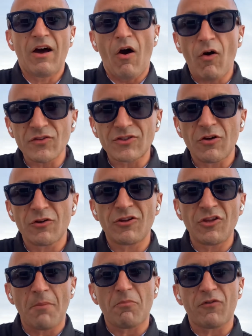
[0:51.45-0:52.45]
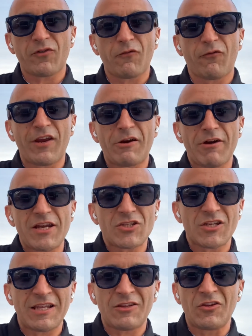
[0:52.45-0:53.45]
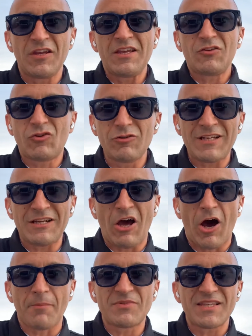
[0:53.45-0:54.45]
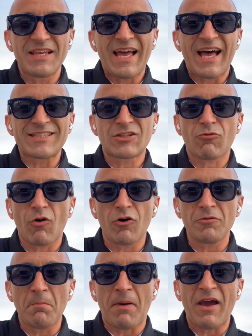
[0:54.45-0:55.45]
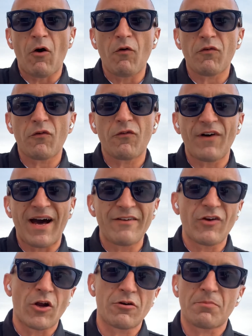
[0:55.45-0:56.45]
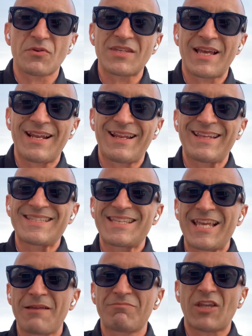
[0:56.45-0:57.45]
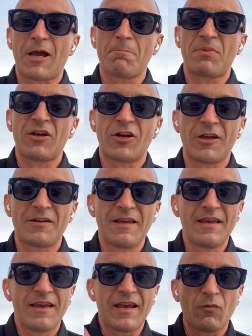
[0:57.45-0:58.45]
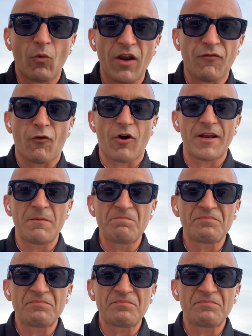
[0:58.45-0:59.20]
Also, the number of configuration and tuning knobs has grown by over 500% in the same time period, and wait for it,